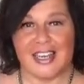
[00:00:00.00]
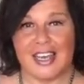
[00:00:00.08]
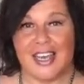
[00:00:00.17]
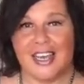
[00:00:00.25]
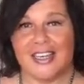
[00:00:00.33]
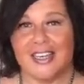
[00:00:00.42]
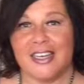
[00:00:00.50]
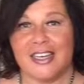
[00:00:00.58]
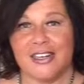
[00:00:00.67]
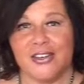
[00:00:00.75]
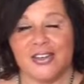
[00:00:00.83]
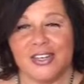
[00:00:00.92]
And
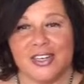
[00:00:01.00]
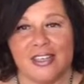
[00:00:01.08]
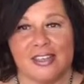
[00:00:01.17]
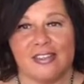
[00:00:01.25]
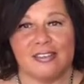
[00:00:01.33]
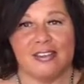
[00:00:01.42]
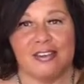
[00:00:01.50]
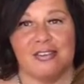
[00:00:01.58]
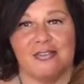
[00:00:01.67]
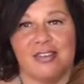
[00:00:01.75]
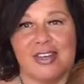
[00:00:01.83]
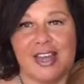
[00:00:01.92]
here is
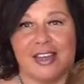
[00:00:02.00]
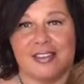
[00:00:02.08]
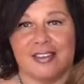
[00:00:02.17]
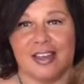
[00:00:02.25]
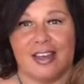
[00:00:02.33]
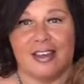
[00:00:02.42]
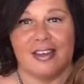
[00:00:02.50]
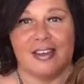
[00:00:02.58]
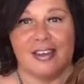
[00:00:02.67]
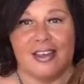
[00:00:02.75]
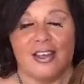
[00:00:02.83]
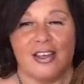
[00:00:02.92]
Vanessa.
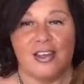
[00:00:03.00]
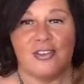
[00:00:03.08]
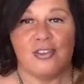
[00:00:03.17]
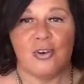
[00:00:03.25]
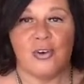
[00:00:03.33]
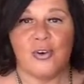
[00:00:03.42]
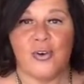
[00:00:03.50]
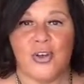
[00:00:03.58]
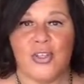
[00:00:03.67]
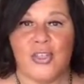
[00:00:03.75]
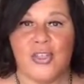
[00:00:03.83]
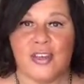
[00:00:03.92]
So
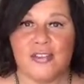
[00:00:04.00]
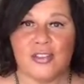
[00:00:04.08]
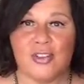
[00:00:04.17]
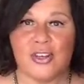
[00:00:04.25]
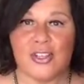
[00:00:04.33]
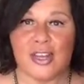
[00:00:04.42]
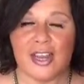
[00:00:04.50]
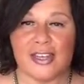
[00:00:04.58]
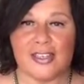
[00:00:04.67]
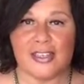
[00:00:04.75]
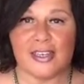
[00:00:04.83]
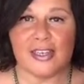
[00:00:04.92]
this look that I
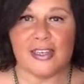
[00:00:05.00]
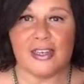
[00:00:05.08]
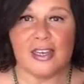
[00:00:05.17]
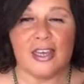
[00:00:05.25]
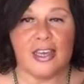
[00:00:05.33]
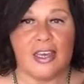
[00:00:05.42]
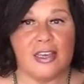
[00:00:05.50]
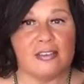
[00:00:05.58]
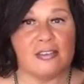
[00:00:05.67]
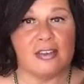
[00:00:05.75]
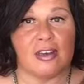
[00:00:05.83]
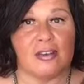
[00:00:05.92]
did is
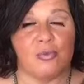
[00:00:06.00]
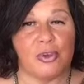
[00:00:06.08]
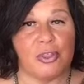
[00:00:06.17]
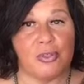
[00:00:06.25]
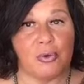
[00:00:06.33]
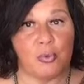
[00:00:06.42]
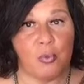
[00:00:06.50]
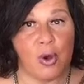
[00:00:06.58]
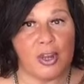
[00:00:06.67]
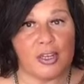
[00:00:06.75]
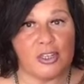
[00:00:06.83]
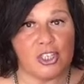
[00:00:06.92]
done with
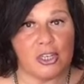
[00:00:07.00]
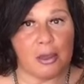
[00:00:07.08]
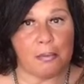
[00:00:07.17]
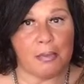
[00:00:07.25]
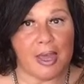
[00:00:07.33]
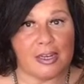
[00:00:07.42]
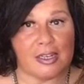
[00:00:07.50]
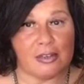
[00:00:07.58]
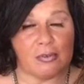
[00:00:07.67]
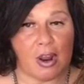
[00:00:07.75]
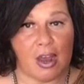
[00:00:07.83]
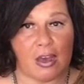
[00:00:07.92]
1-inch bendy
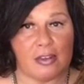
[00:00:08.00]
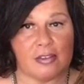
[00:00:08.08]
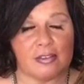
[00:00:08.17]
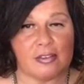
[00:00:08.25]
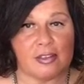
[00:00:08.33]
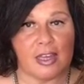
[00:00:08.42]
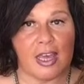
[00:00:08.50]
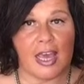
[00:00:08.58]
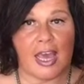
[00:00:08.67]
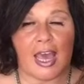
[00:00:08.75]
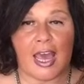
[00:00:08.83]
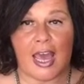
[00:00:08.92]
rods
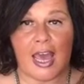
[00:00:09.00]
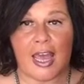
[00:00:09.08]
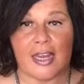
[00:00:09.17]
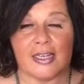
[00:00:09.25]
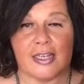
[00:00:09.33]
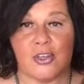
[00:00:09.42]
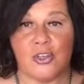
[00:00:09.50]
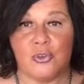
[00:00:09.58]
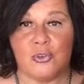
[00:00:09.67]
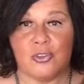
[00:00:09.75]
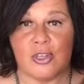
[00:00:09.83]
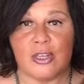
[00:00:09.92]
and
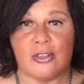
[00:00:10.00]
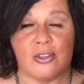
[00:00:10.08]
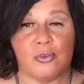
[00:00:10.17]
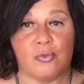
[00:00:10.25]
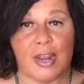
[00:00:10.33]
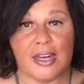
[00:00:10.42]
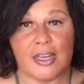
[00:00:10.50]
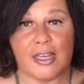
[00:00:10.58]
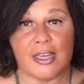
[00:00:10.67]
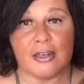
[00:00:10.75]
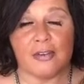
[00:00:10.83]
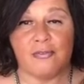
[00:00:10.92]
using the
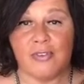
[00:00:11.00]
Redken